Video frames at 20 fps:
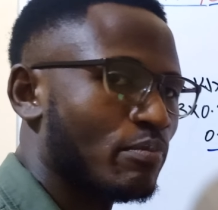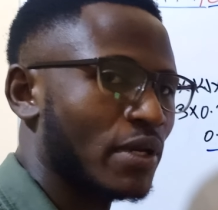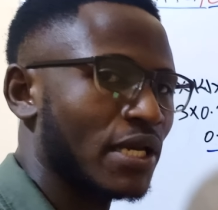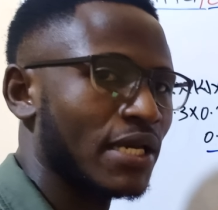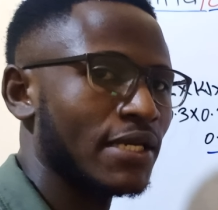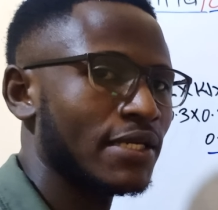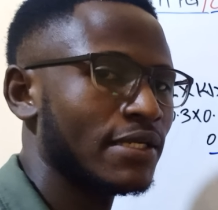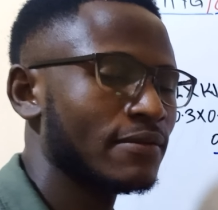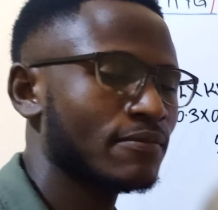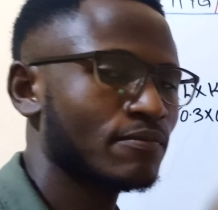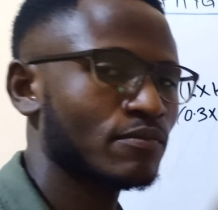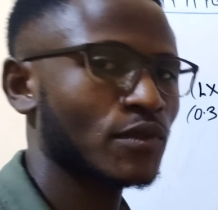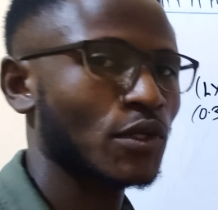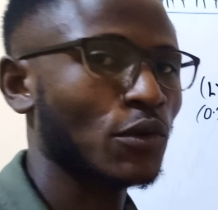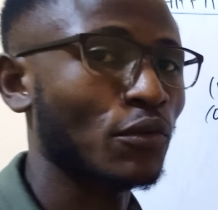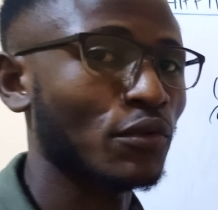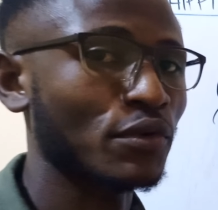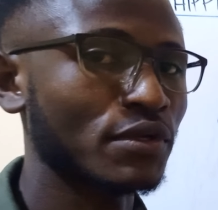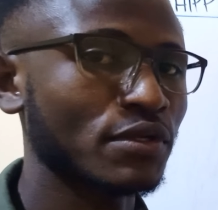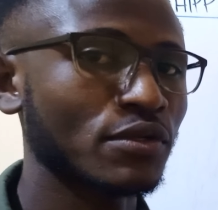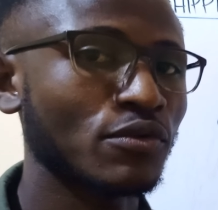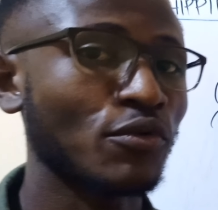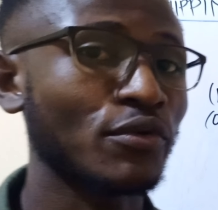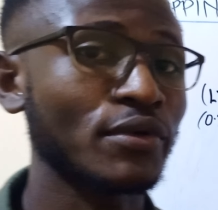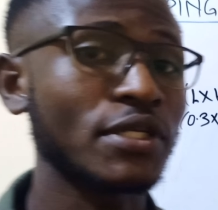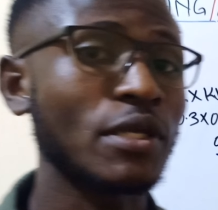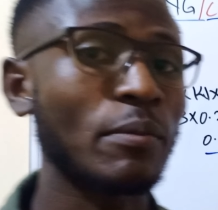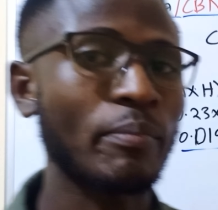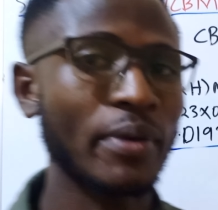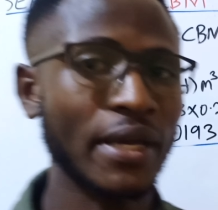pay will
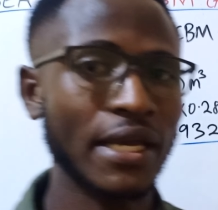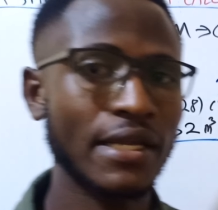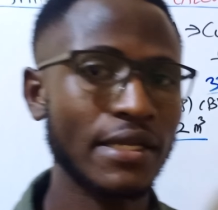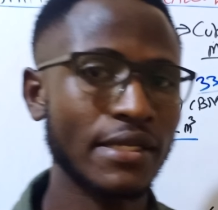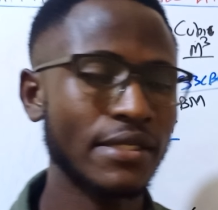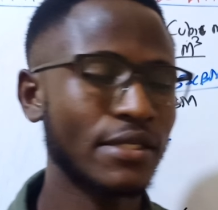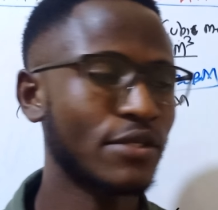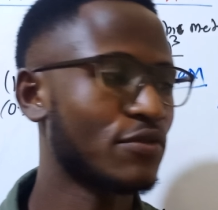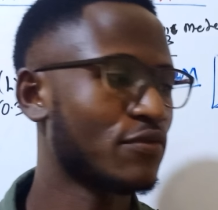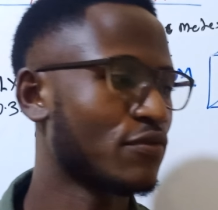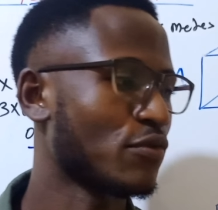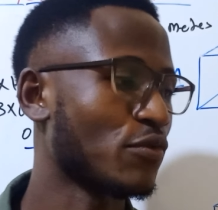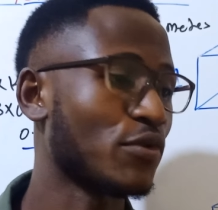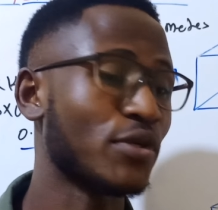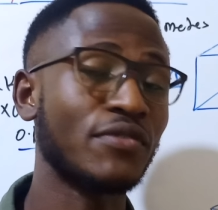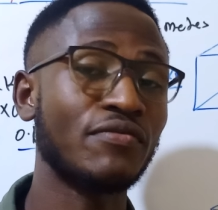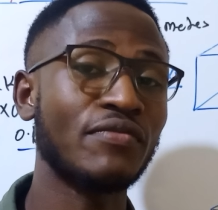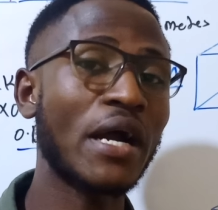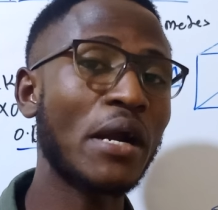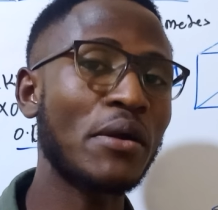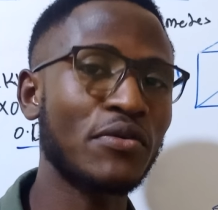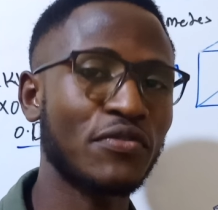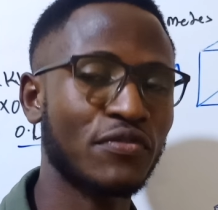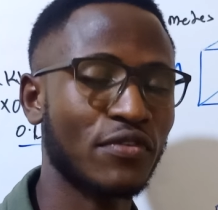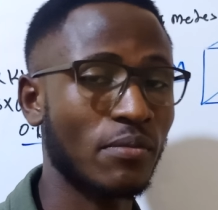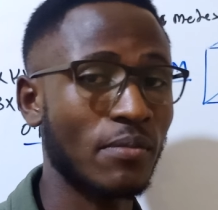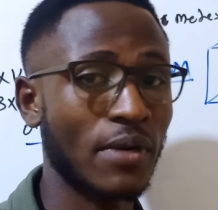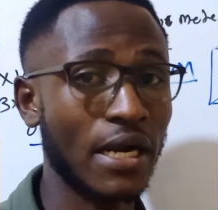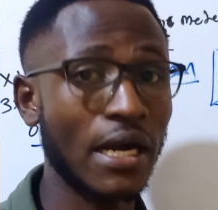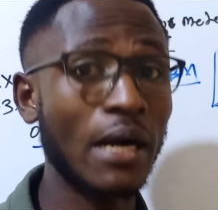vary
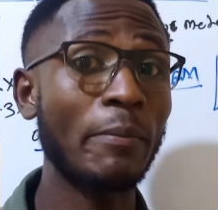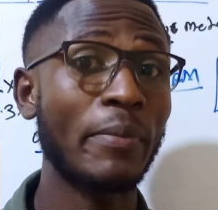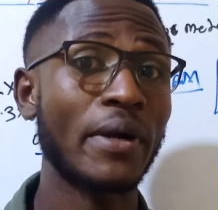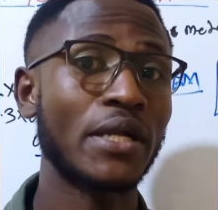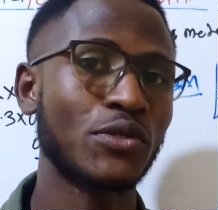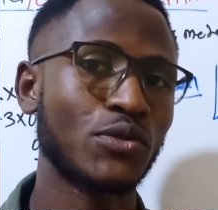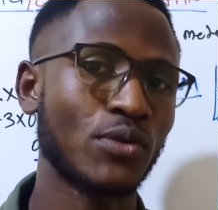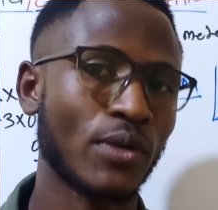from company